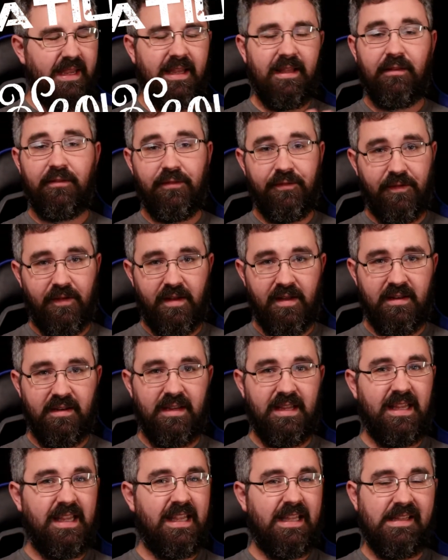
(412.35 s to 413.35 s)
is
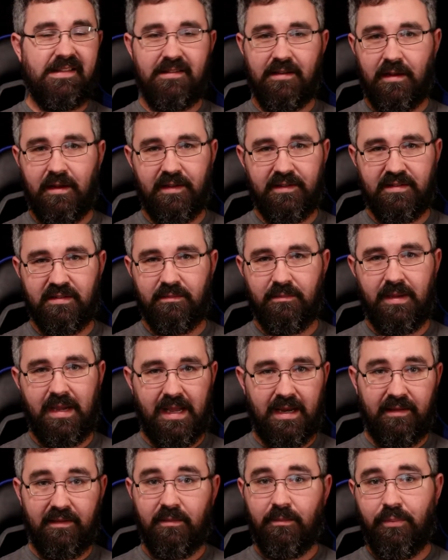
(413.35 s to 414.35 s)
fun, it's awesome,
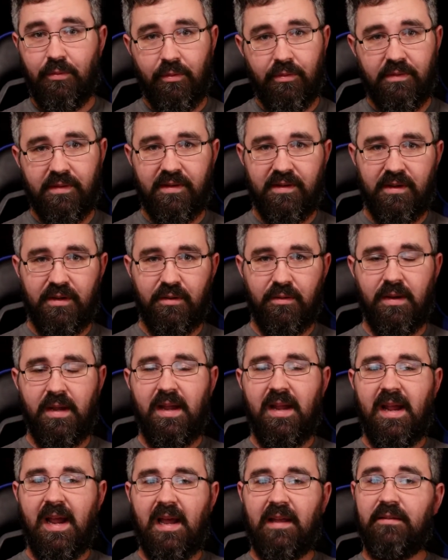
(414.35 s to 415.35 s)
and it's important to do
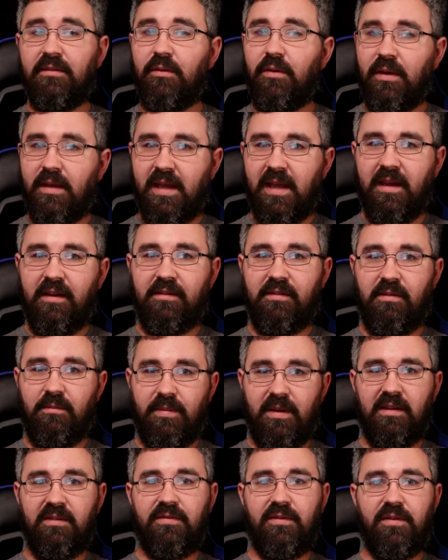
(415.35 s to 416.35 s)
as a
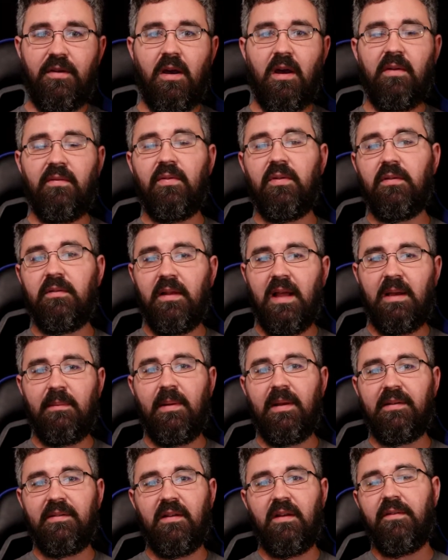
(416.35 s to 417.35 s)
location-based photographer like
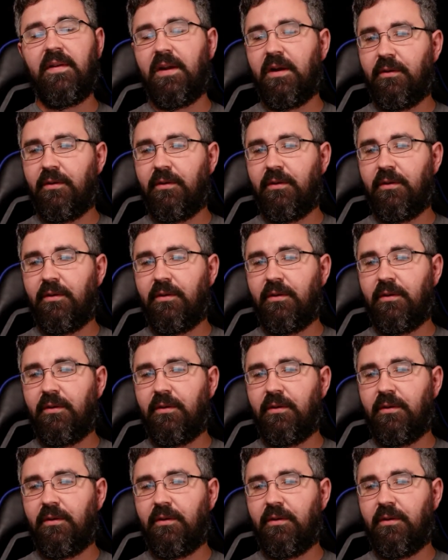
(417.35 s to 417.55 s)
myself.